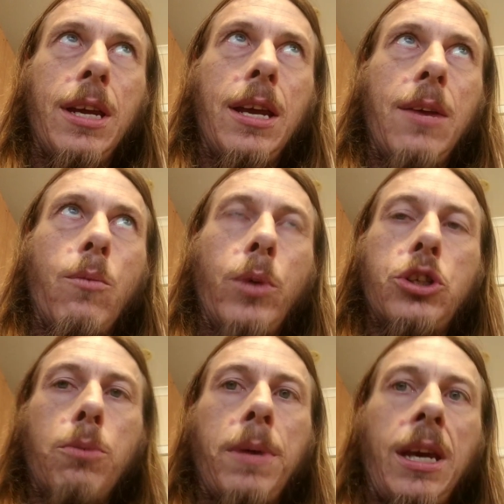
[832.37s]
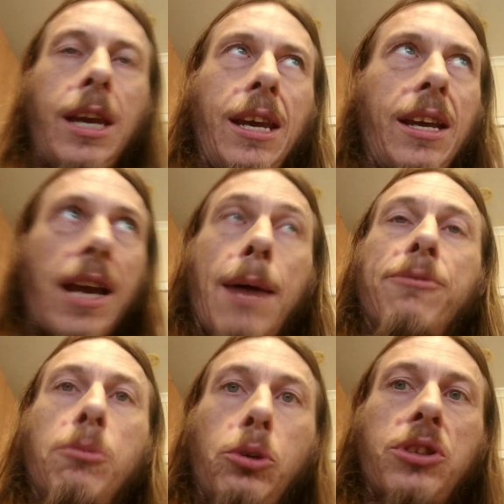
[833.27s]
which will be
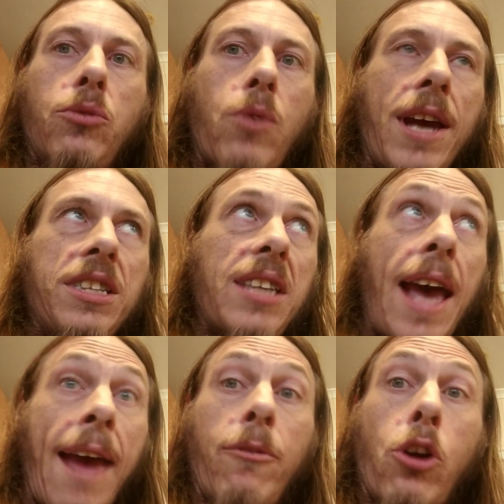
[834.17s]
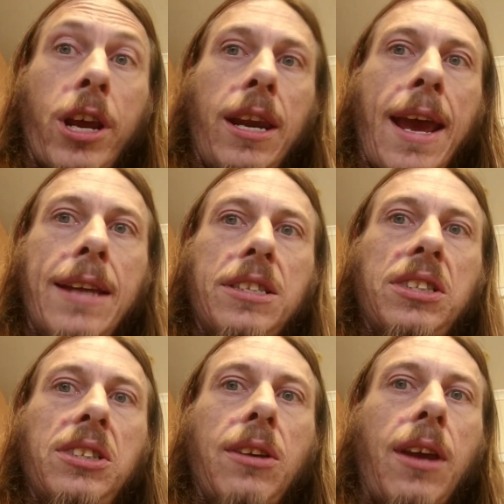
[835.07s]
comfortable to race at
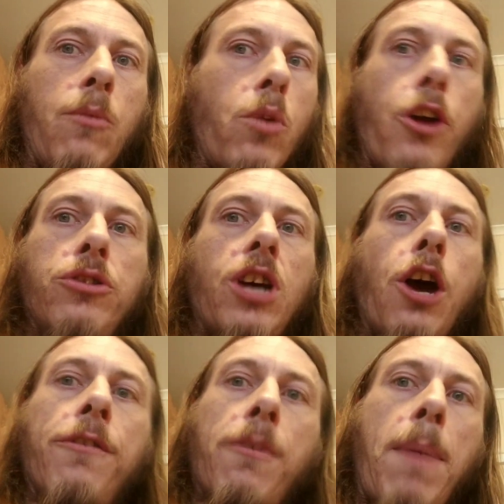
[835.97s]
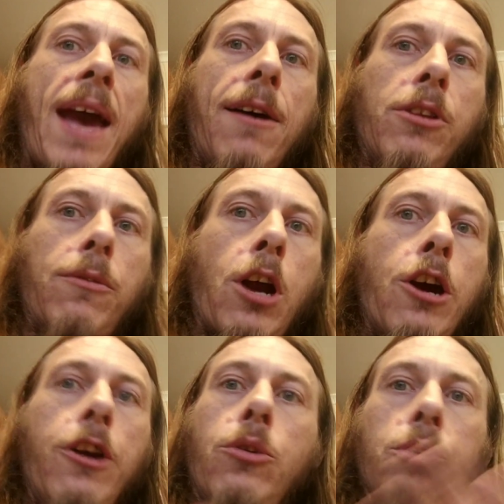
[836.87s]
RockyNats and won't overpower the
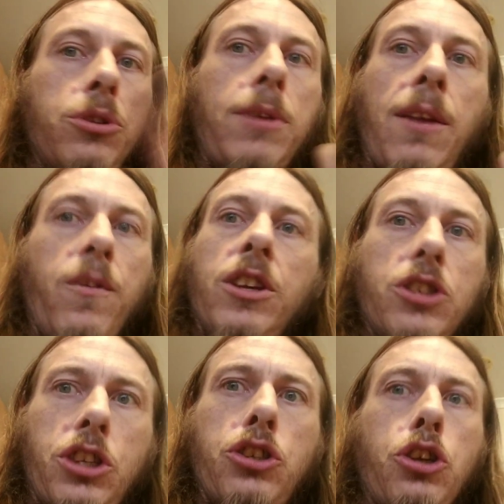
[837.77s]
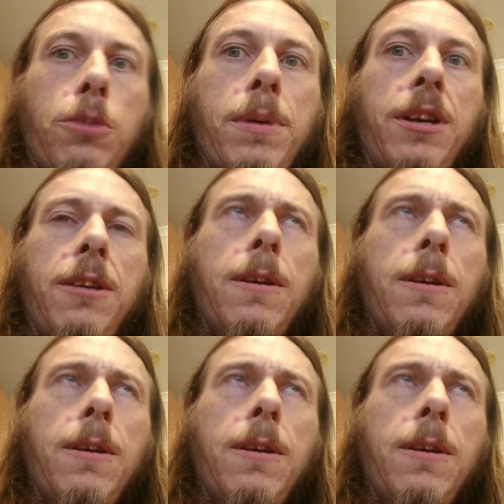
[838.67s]
road or do anything stupid,